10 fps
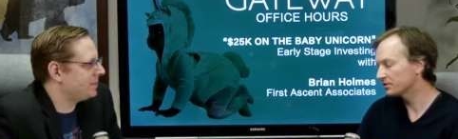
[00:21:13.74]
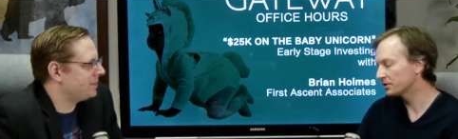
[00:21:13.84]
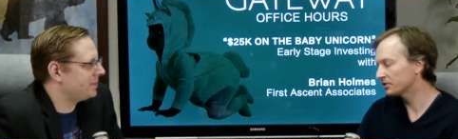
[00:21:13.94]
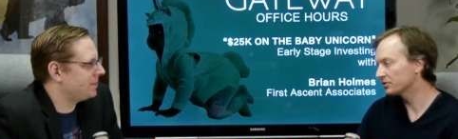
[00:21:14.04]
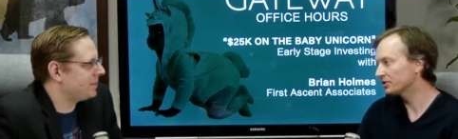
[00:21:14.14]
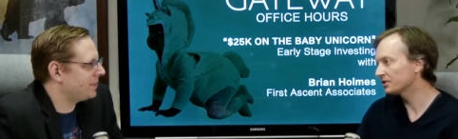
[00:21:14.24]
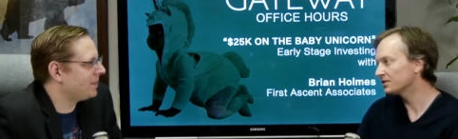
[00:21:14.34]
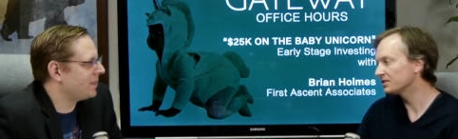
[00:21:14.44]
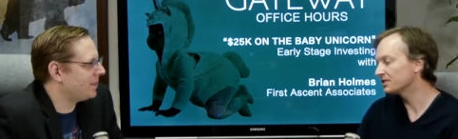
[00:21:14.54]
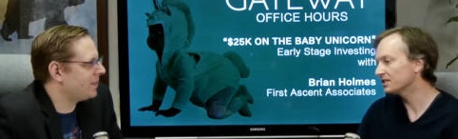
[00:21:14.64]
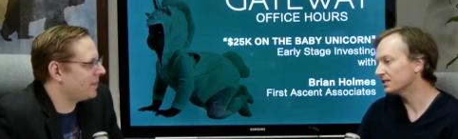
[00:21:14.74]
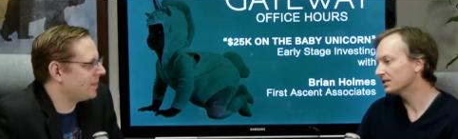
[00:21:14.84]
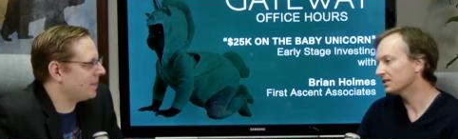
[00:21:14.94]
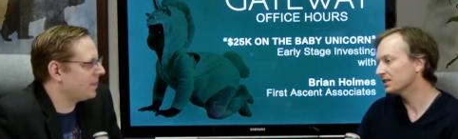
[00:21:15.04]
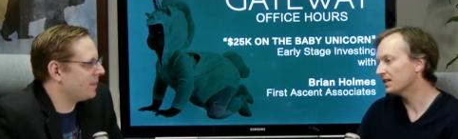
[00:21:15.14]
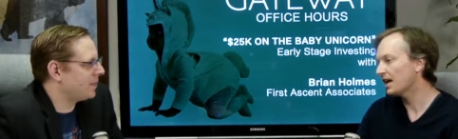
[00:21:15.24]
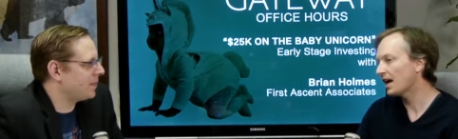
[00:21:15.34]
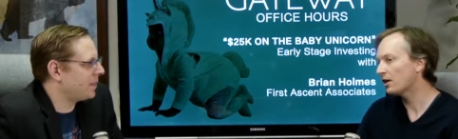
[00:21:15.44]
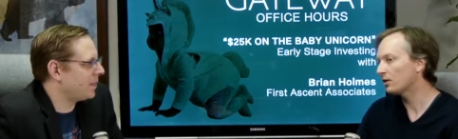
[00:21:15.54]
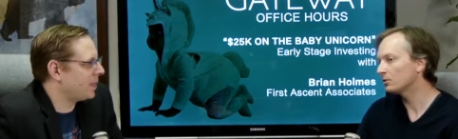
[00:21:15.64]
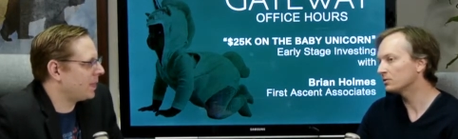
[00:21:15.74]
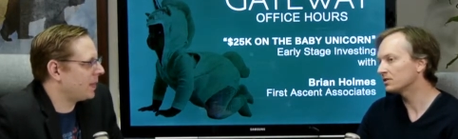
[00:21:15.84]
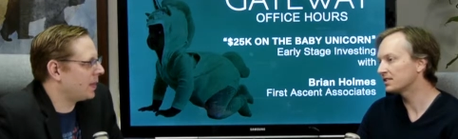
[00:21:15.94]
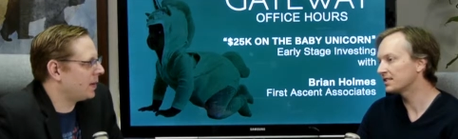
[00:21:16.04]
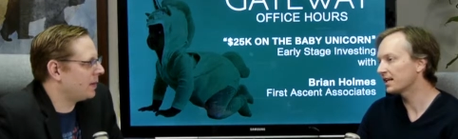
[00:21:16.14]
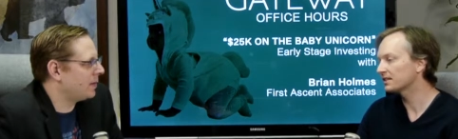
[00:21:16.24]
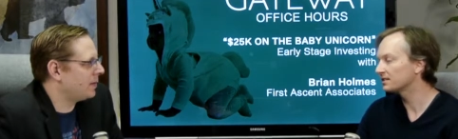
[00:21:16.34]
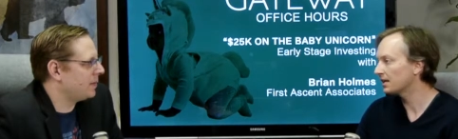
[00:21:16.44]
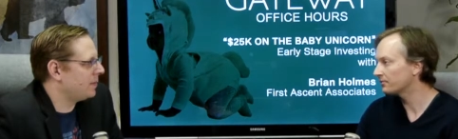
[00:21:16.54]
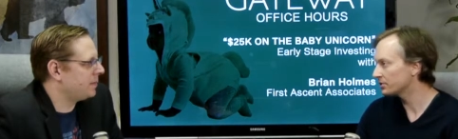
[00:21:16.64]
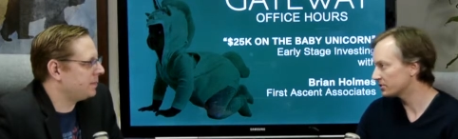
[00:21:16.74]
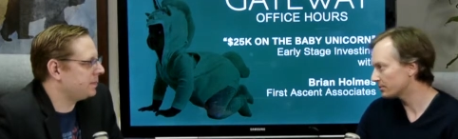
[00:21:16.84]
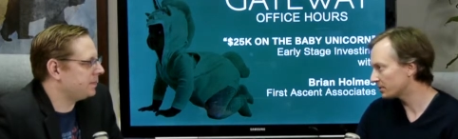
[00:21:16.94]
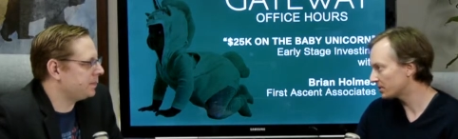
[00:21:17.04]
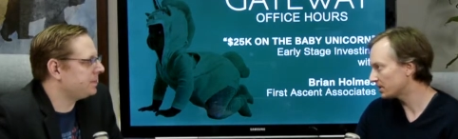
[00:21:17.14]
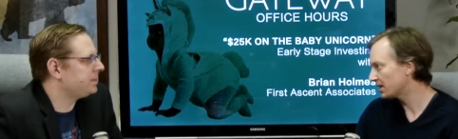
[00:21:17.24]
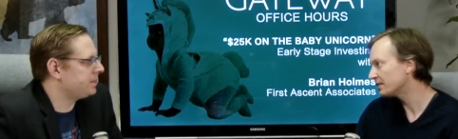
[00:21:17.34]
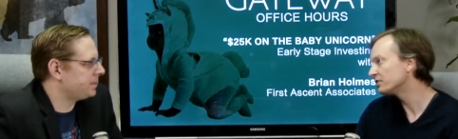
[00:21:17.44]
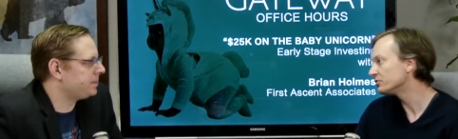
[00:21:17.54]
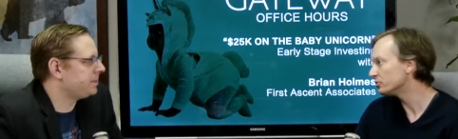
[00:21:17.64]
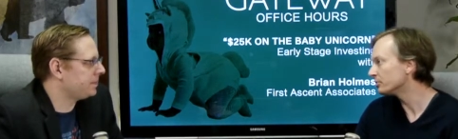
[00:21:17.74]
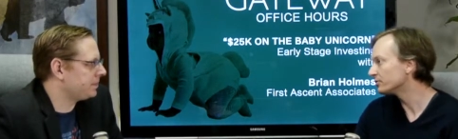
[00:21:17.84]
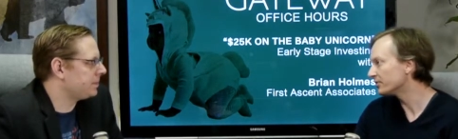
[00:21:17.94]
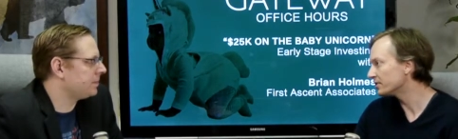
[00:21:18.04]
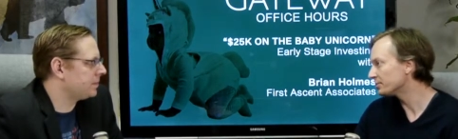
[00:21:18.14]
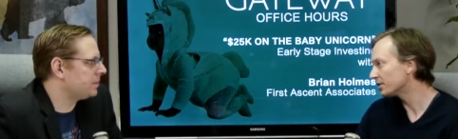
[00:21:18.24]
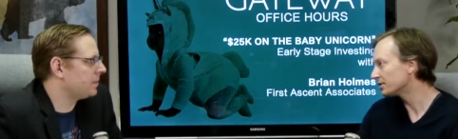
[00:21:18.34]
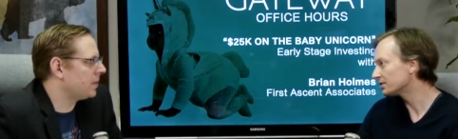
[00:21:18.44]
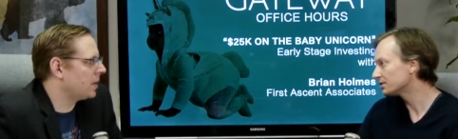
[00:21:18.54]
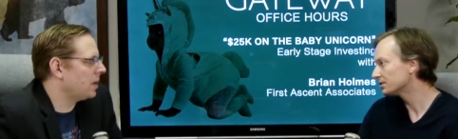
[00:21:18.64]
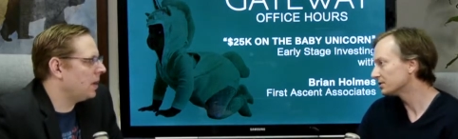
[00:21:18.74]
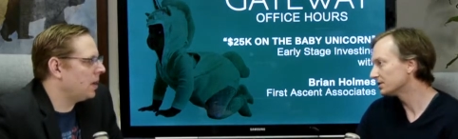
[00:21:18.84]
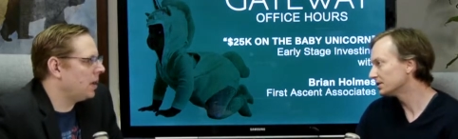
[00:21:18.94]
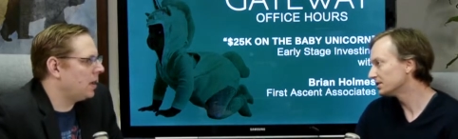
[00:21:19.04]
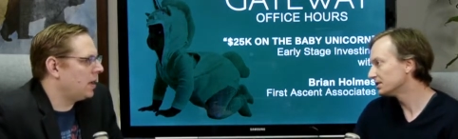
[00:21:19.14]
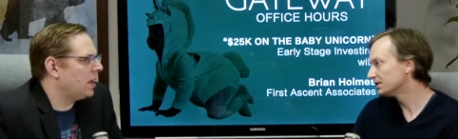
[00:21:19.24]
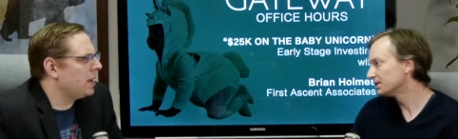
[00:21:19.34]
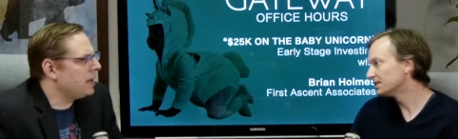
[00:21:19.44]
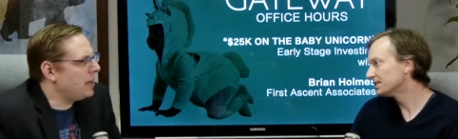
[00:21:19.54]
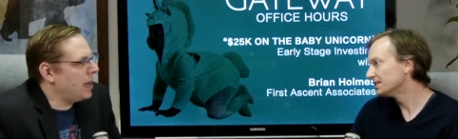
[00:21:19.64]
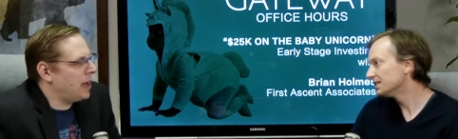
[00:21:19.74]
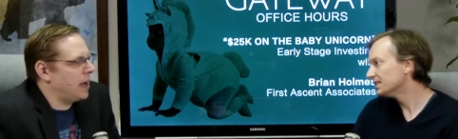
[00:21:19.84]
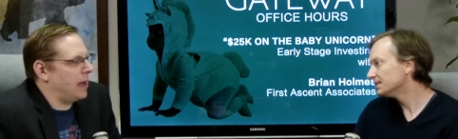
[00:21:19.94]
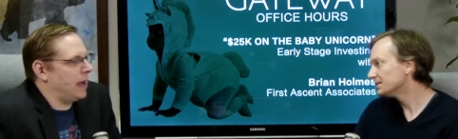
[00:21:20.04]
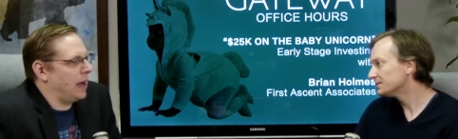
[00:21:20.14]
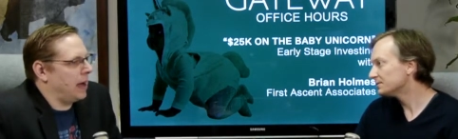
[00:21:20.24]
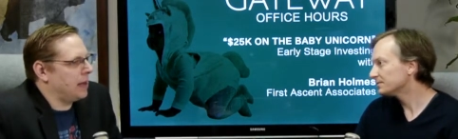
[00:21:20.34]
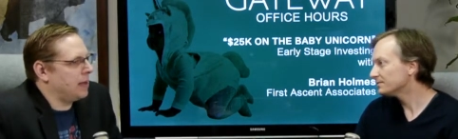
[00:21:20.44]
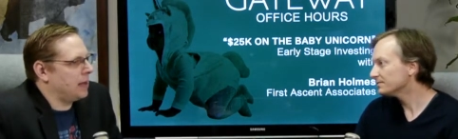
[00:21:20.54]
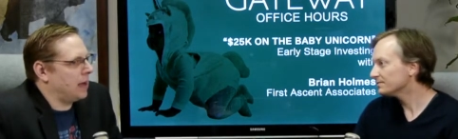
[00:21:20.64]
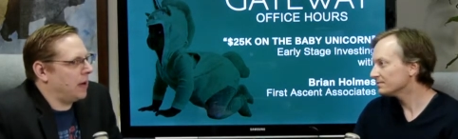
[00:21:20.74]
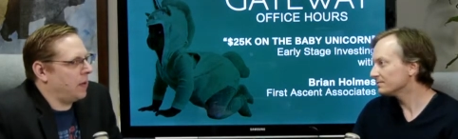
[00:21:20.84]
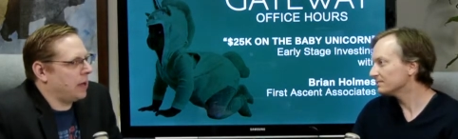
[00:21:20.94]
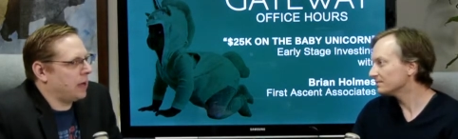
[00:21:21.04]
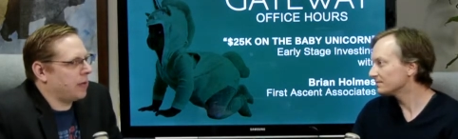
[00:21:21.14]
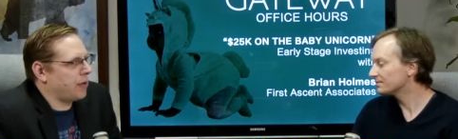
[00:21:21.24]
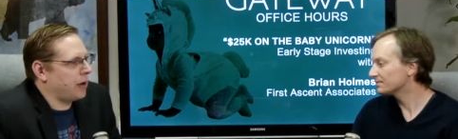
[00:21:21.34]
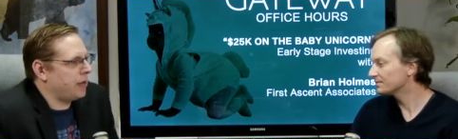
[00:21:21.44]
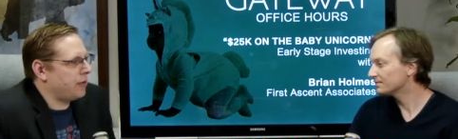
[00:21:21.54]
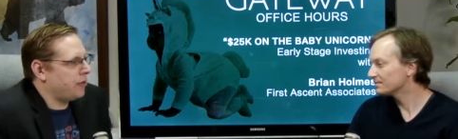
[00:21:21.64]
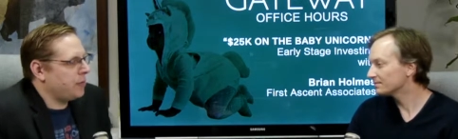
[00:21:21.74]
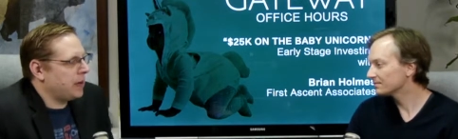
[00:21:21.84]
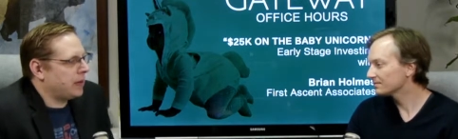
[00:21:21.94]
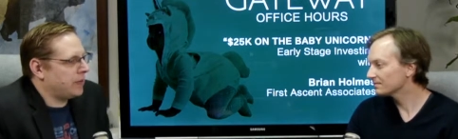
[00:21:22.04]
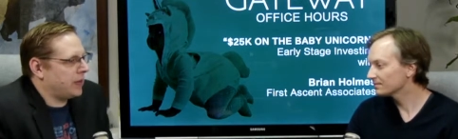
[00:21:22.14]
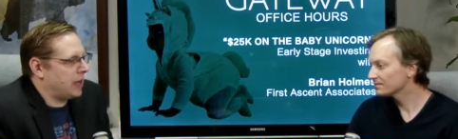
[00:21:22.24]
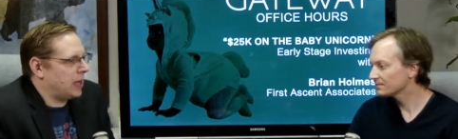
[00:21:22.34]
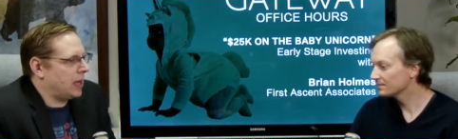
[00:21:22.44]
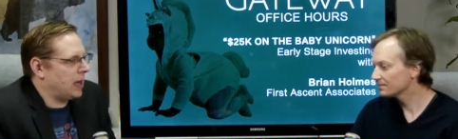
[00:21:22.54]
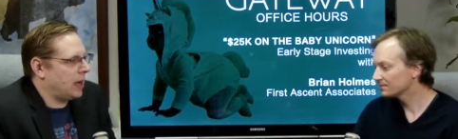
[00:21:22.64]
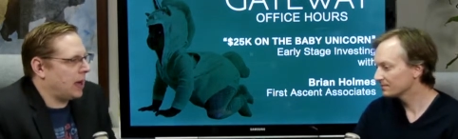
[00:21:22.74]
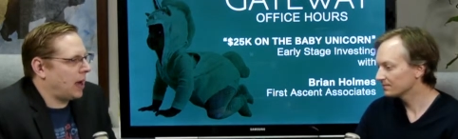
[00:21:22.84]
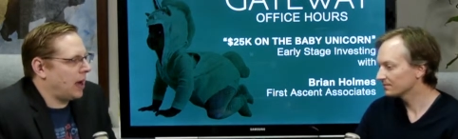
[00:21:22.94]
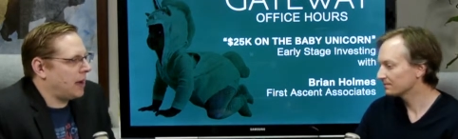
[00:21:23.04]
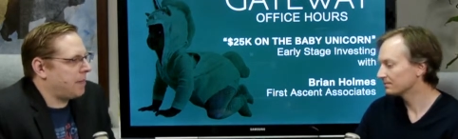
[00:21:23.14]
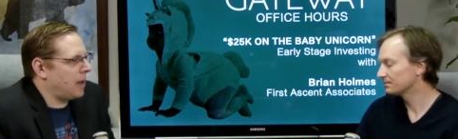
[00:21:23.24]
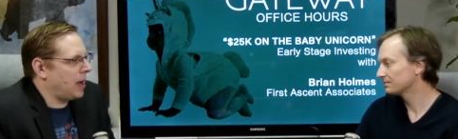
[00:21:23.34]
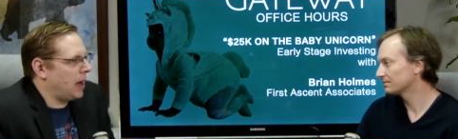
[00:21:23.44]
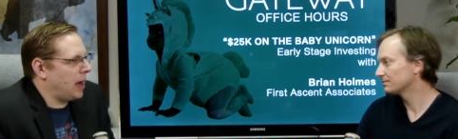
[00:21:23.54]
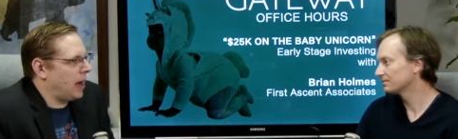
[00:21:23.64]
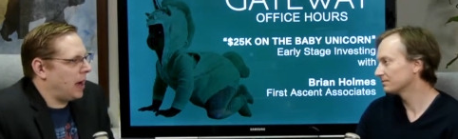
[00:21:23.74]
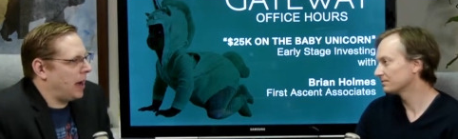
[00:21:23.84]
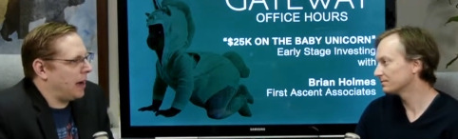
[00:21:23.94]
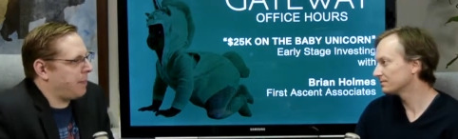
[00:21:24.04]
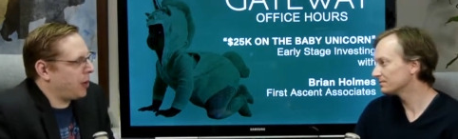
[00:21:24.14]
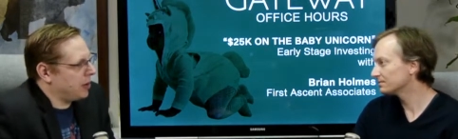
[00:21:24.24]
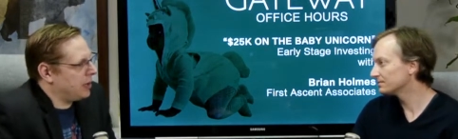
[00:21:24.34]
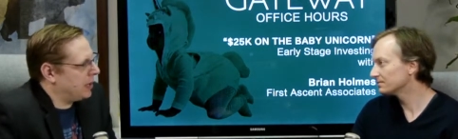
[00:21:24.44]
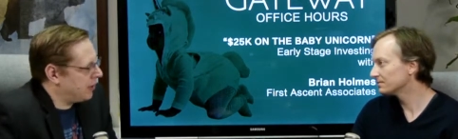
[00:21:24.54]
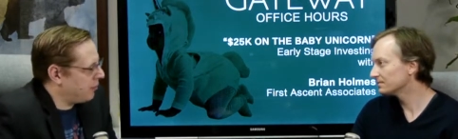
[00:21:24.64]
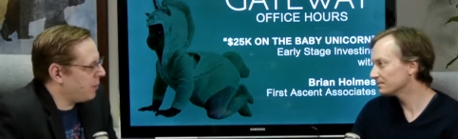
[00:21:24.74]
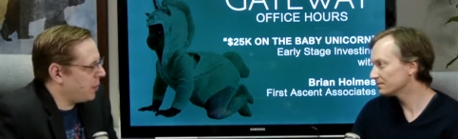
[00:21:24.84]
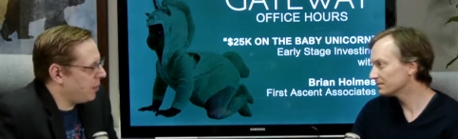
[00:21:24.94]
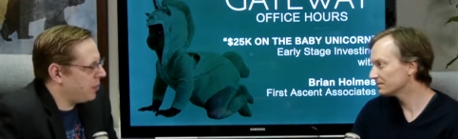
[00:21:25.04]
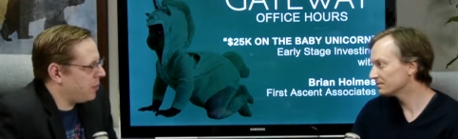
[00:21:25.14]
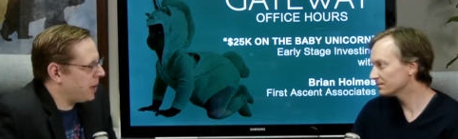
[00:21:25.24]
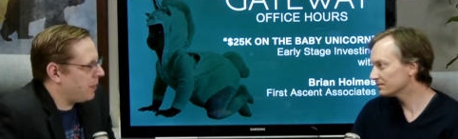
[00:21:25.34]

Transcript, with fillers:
Speaker 1: as a concern is how tech savvy are some of the end consumers for these products.
Speaker 2: Yeah, I I want to get your thought on this too because I'm partly in agreement with you, but